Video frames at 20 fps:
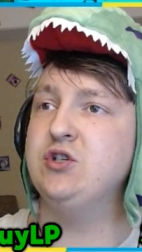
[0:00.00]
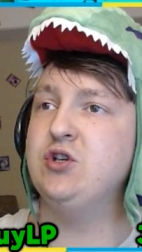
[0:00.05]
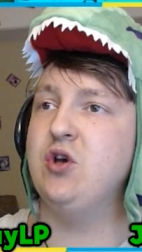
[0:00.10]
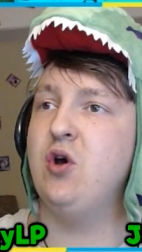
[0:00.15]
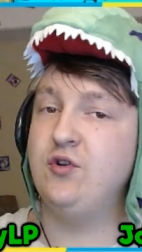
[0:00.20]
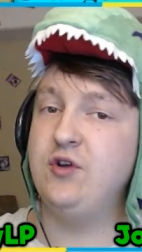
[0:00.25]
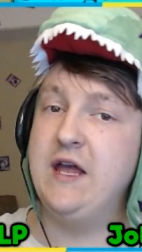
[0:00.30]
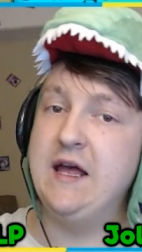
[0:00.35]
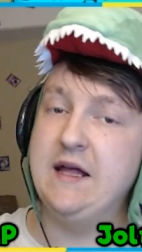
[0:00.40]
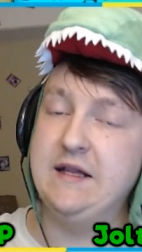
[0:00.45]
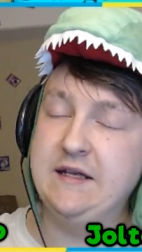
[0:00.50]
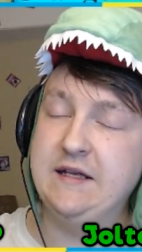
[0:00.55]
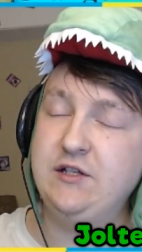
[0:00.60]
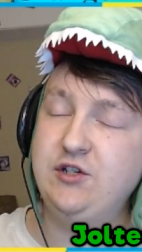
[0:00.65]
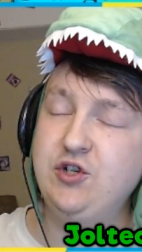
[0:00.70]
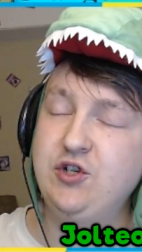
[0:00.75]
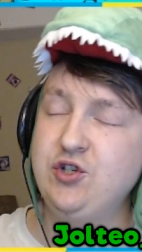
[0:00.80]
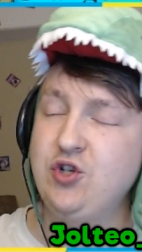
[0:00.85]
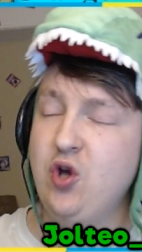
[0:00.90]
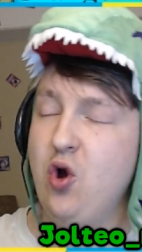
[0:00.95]
So yeah,
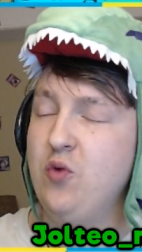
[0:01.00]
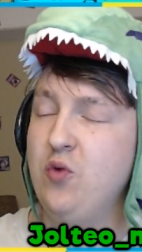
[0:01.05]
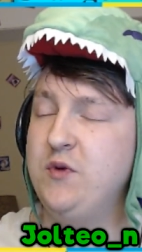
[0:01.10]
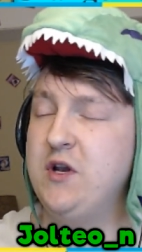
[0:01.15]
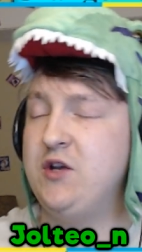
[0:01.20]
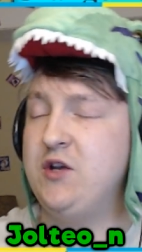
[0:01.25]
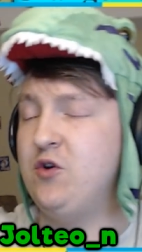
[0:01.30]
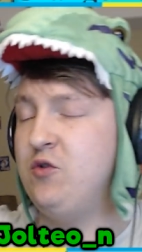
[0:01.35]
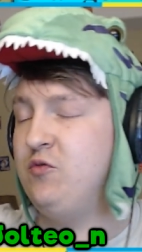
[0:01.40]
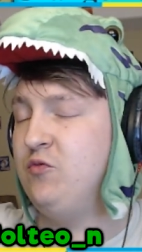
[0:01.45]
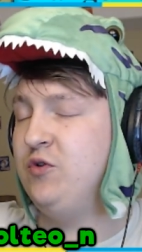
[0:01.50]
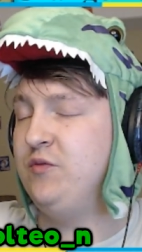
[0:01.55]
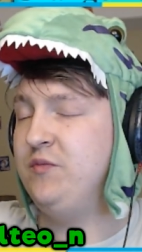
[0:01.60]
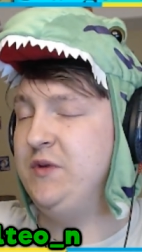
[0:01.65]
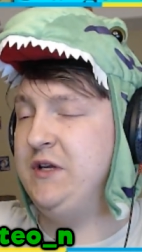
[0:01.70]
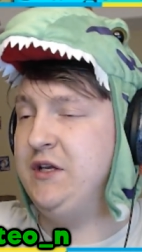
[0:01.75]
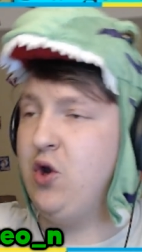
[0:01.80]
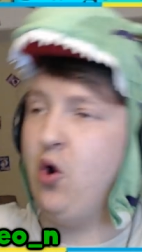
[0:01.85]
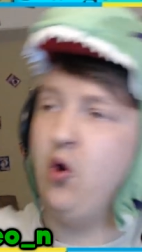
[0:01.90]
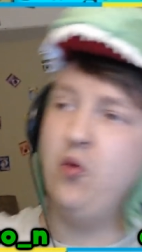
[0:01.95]
let's just hope that there will
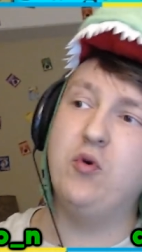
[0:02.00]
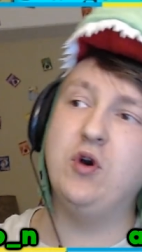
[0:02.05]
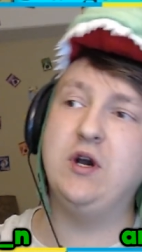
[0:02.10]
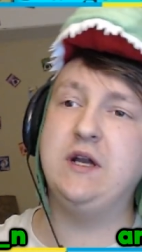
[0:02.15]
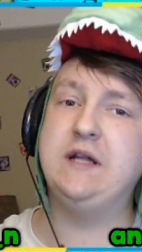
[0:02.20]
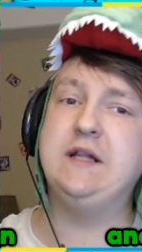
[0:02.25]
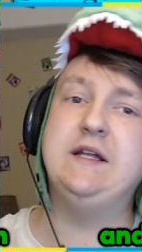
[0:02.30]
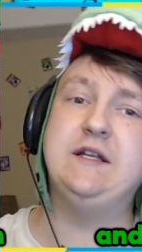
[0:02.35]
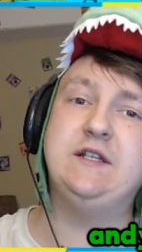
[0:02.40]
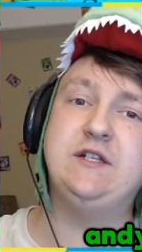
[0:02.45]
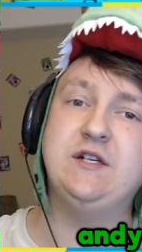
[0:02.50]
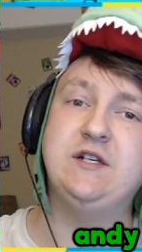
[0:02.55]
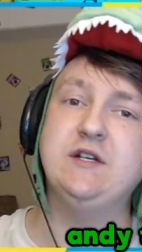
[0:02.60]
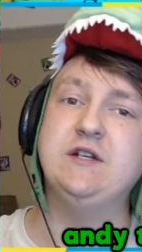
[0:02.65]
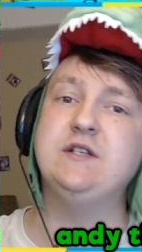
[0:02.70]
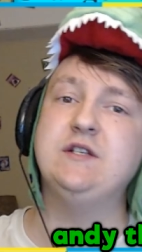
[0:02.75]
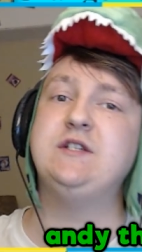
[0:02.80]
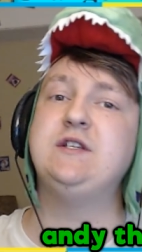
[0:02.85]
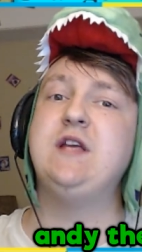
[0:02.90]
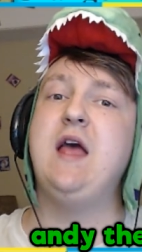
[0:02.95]
be no more
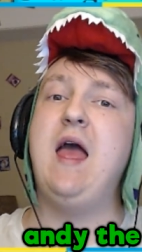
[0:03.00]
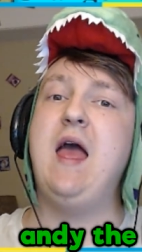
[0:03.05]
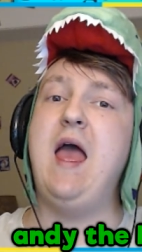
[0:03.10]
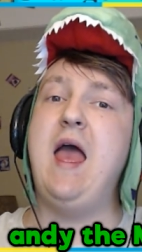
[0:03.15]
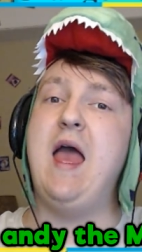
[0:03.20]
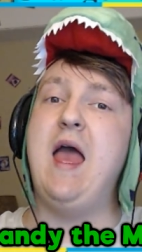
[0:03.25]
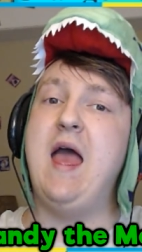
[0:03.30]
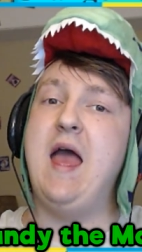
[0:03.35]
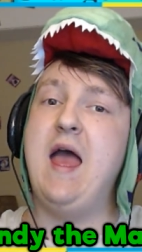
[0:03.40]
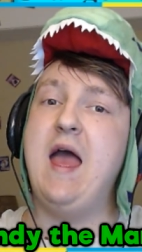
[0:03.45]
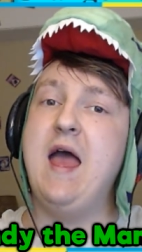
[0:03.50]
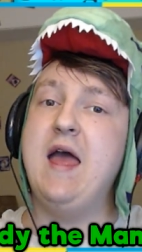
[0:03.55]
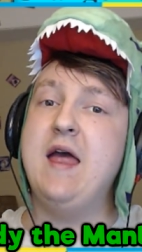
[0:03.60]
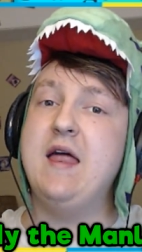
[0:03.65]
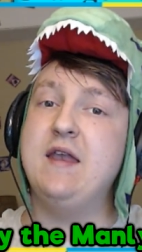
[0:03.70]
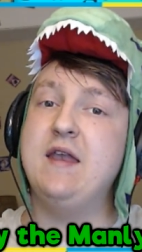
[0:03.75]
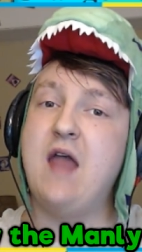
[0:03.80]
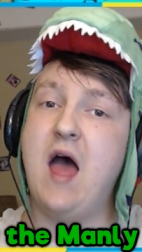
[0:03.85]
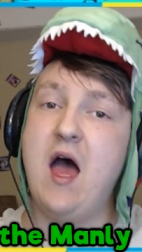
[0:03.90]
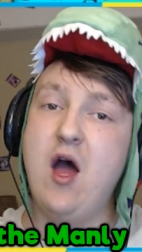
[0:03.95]
glitches,
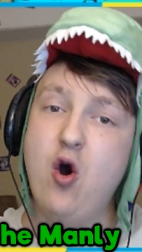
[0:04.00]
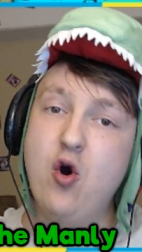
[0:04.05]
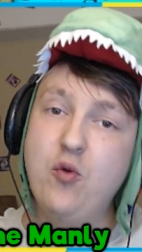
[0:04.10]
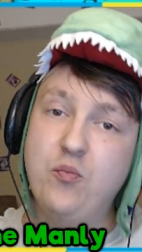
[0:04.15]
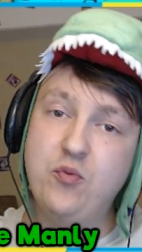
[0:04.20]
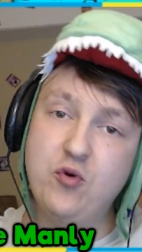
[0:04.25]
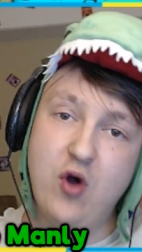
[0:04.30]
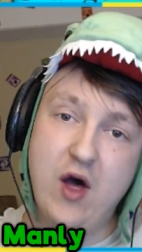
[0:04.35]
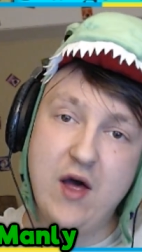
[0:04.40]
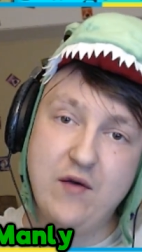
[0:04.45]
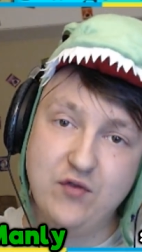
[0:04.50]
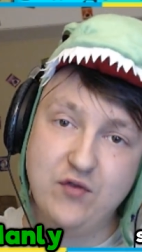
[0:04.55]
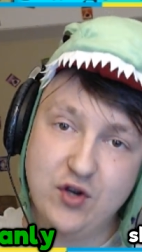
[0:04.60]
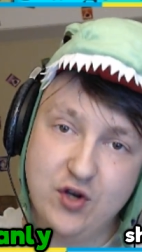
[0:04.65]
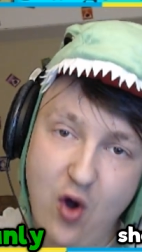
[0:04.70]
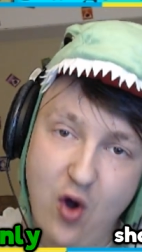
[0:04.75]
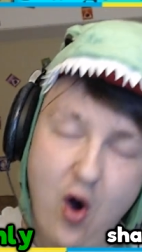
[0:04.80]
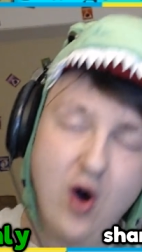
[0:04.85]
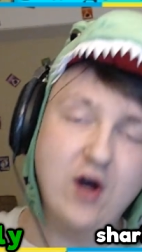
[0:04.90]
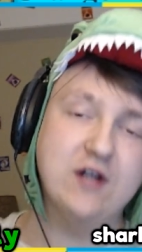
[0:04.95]
and I hope you're all
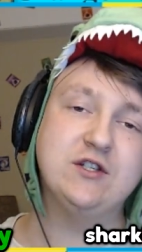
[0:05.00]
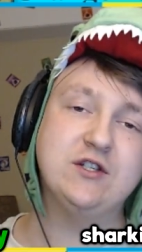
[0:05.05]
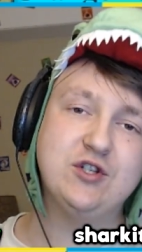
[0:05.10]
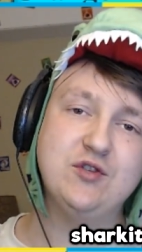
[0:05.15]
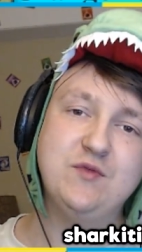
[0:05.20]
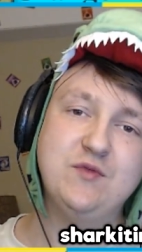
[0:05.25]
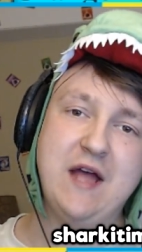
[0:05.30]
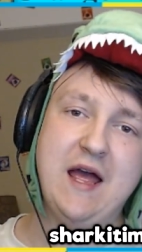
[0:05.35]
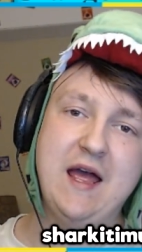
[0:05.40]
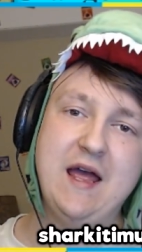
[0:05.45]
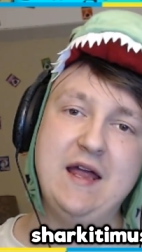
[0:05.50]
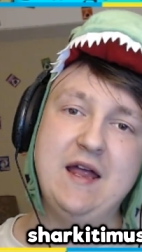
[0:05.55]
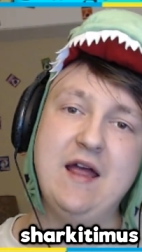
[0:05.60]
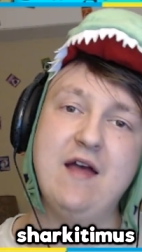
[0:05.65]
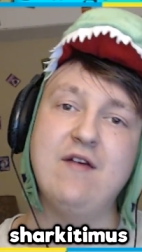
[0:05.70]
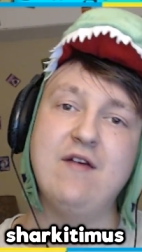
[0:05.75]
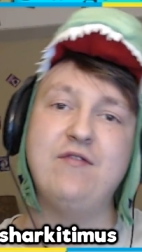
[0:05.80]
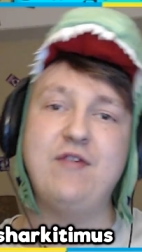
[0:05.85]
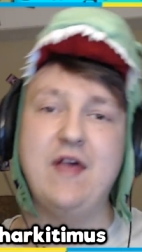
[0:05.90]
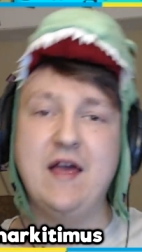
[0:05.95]
having an awesome day.
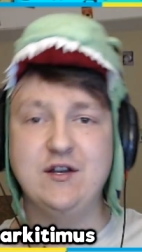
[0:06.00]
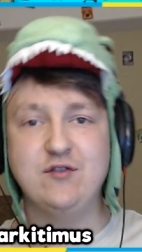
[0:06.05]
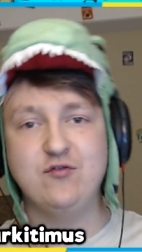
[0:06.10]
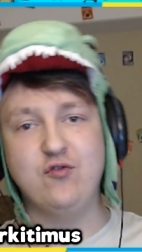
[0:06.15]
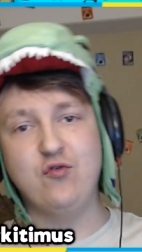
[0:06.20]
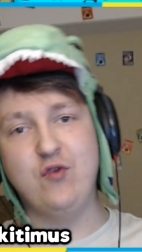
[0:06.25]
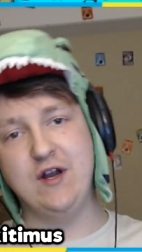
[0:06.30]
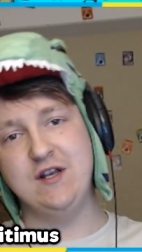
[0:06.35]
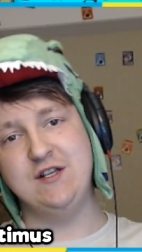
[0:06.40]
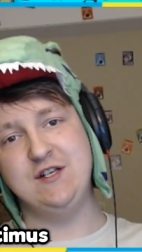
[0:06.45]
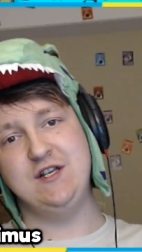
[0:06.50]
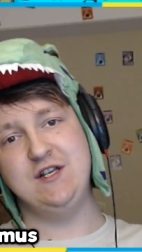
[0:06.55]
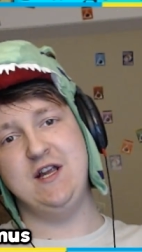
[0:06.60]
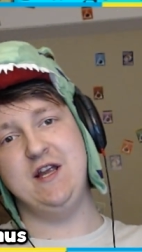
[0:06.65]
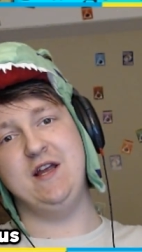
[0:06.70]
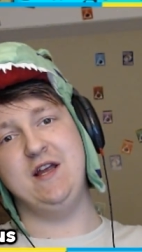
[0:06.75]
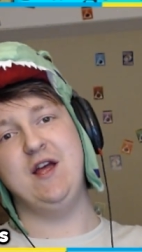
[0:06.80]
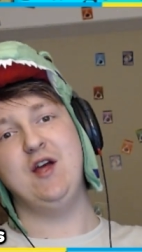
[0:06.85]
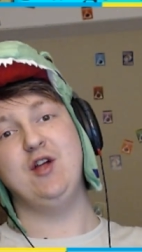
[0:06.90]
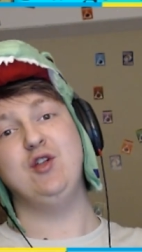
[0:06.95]
Thanks for
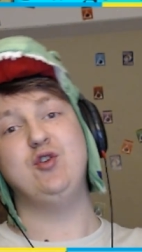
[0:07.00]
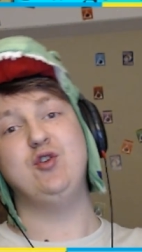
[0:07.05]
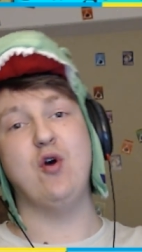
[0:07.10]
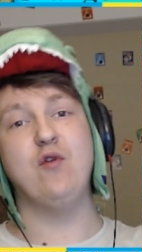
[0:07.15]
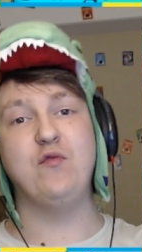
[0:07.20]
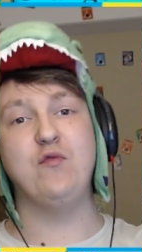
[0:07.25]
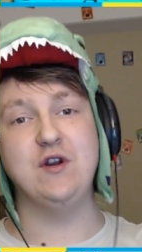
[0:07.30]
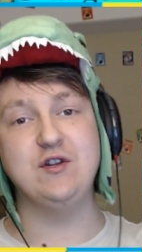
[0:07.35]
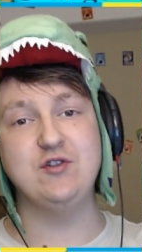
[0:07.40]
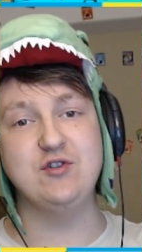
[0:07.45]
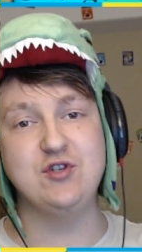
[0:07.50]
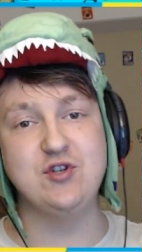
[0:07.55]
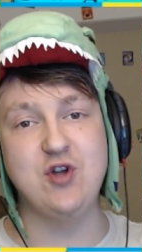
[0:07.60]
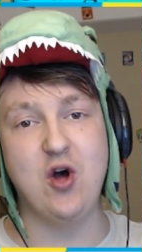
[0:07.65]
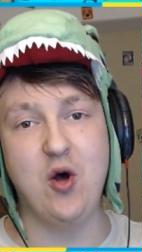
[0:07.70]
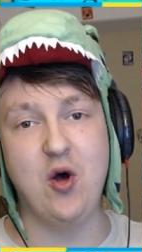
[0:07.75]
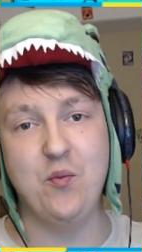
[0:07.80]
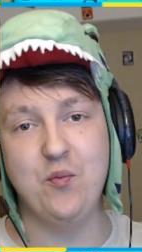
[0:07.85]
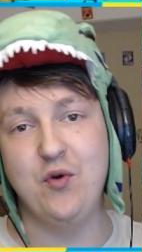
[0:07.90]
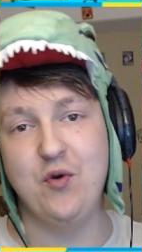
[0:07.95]
watching. Don't forget to
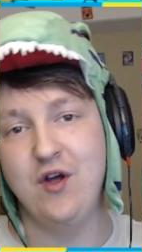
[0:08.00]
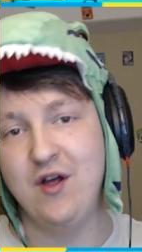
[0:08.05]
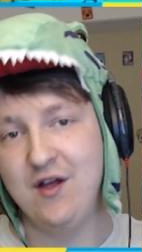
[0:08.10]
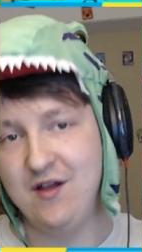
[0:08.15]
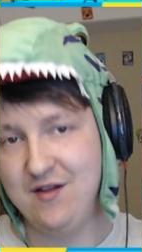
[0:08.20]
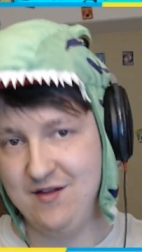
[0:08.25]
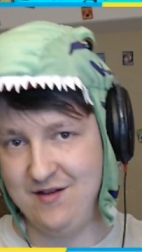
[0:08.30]
stomp